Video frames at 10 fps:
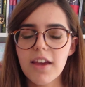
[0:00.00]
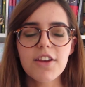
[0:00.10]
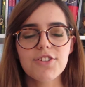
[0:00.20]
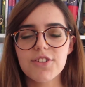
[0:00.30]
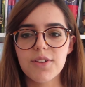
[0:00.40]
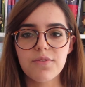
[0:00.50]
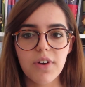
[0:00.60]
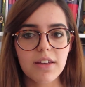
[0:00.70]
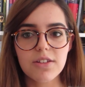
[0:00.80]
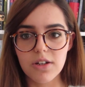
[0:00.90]
She's
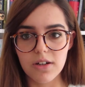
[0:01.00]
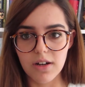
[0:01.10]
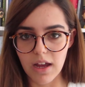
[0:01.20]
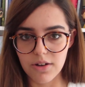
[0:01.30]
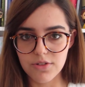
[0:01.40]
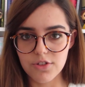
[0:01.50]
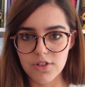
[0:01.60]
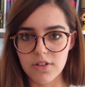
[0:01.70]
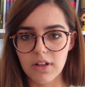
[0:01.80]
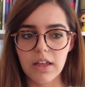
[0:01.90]
confined to her house,
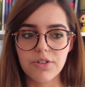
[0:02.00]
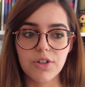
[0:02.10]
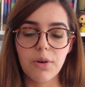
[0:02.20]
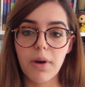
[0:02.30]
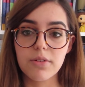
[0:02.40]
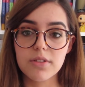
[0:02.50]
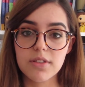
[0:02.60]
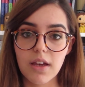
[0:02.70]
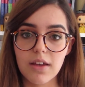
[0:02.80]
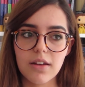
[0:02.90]
she's not allowed to go
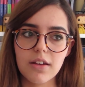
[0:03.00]
outside,